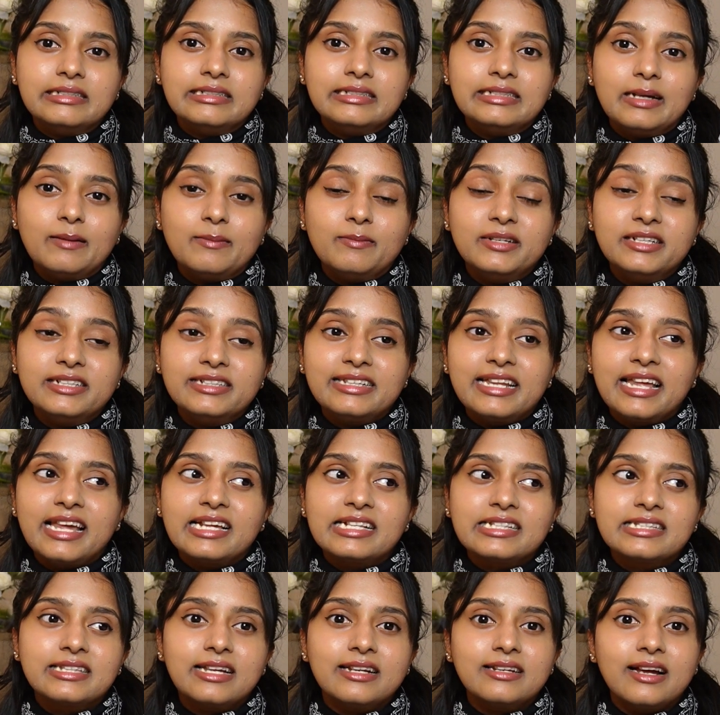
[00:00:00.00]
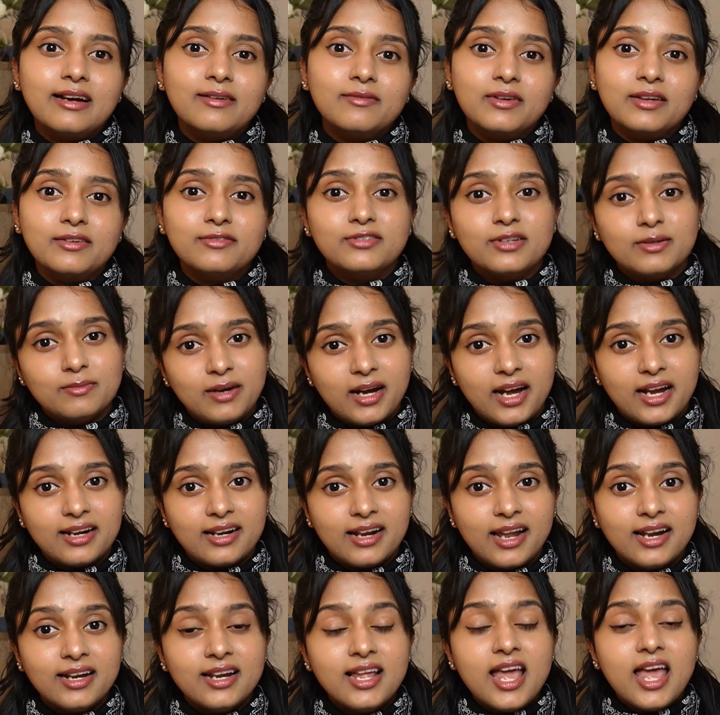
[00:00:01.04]
Dublin takes that away from
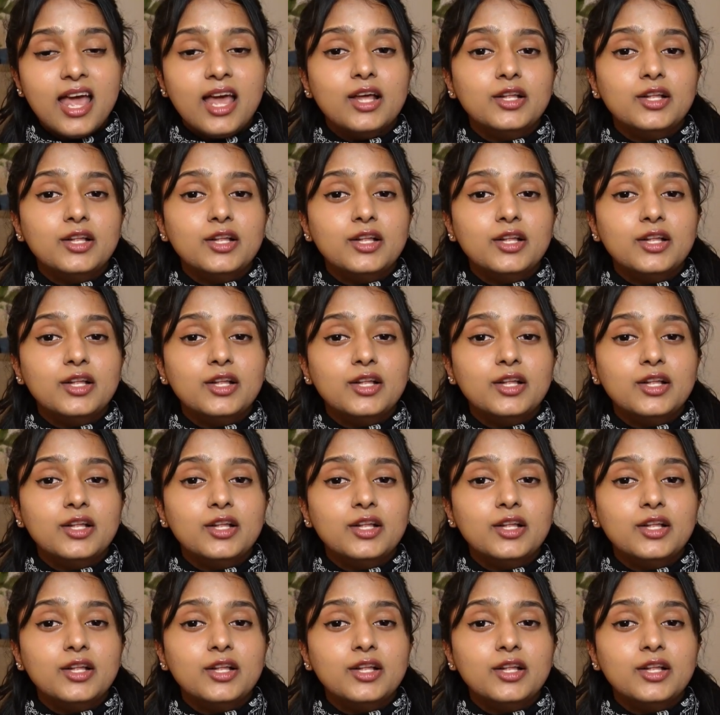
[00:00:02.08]
Ireland.